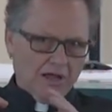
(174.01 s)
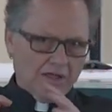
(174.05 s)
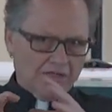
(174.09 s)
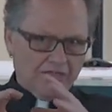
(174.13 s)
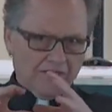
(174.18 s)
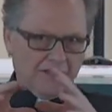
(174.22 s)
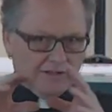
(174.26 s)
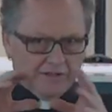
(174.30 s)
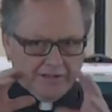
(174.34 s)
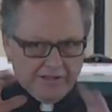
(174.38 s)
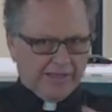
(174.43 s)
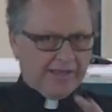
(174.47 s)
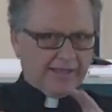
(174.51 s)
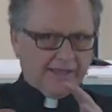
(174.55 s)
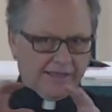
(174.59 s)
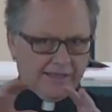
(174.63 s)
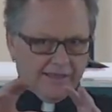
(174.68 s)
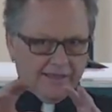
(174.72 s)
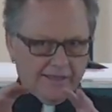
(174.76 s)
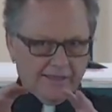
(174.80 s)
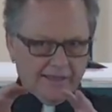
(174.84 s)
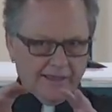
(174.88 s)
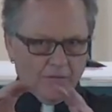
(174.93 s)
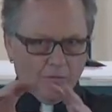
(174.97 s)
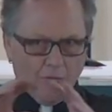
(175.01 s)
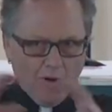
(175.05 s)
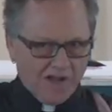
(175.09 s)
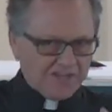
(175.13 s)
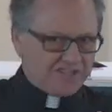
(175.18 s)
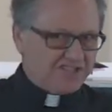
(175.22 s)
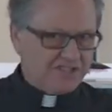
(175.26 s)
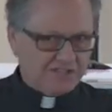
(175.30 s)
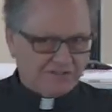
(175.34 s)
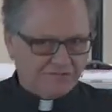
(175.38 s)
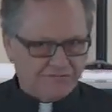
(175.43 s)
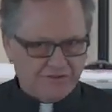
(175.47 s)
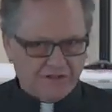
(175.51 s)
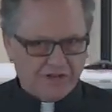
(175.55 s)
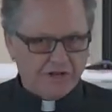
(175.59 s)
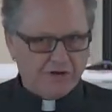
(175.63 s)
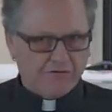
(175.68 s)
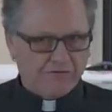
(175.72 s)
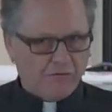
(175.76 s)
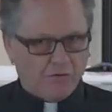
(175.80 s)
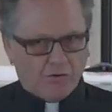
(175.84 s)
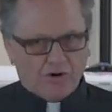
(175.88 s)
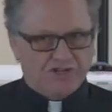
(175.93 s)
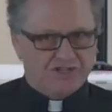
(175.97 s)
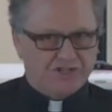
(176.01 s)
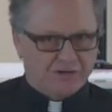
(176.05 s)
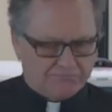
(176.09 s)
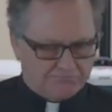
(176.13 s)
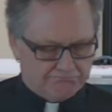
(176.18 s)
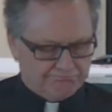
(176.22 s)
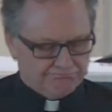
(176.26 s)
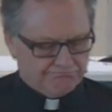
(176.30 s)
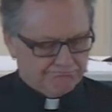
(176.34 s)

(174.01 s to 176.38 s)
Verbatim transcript: the link and watch this video of worship.